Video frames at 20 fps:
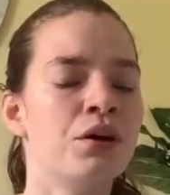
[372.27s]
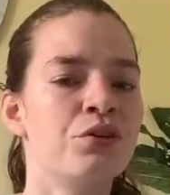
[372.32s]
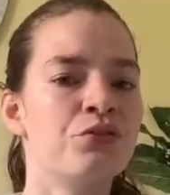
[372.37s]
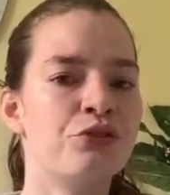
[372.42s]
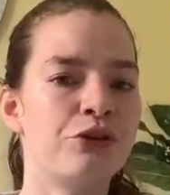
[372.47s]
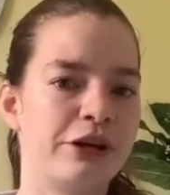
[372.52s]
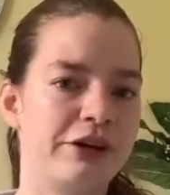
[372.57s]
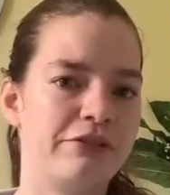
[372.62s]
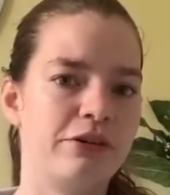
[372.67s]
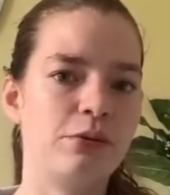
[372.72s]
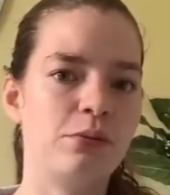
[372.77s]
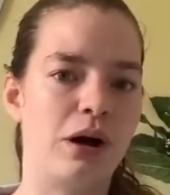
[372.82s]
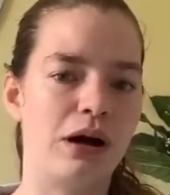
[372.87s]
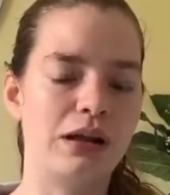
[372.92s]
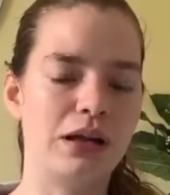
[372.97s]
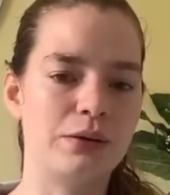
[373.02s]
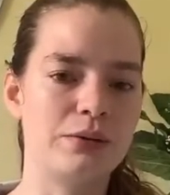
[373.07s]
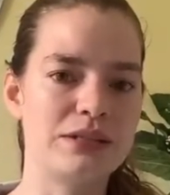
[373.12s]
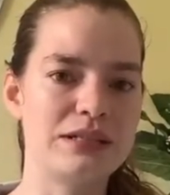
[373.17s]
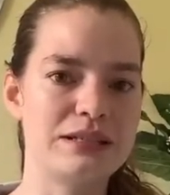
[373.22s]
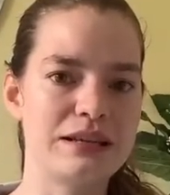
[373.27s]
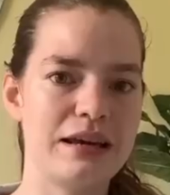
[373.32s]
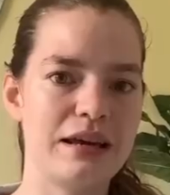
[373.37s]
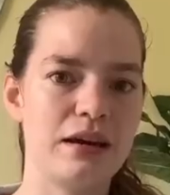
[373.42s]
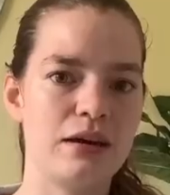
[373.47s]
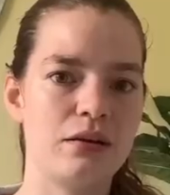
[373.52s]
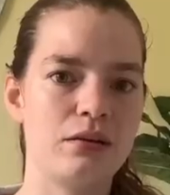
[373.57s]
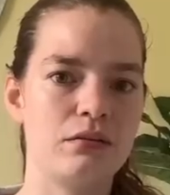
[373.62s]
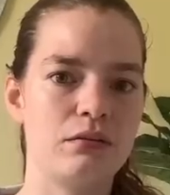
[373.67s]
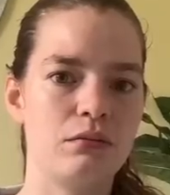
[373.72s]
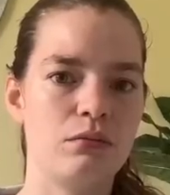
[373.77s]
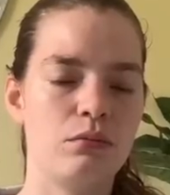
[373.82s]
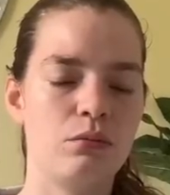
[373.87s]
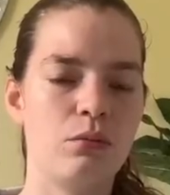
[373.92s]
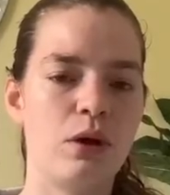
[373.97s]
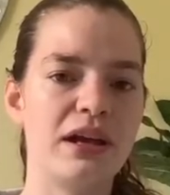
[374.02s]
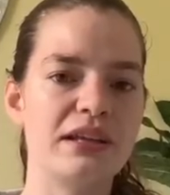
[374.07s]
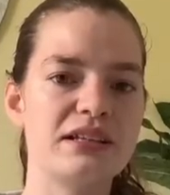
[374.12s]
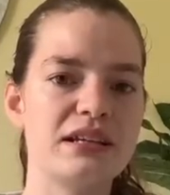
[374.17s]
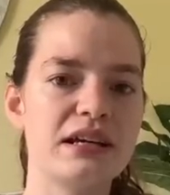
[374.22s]
forever while I was there
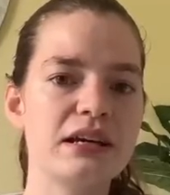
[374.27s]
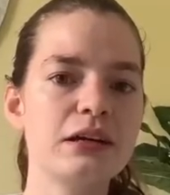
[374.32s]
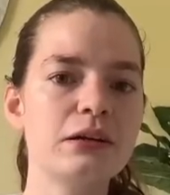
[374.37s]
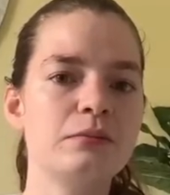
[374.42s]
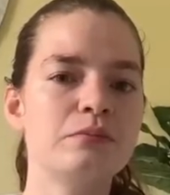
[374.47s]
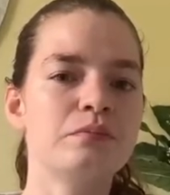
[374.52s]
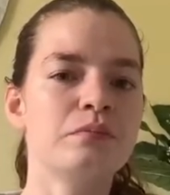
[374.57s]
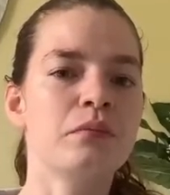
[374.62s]
waiting.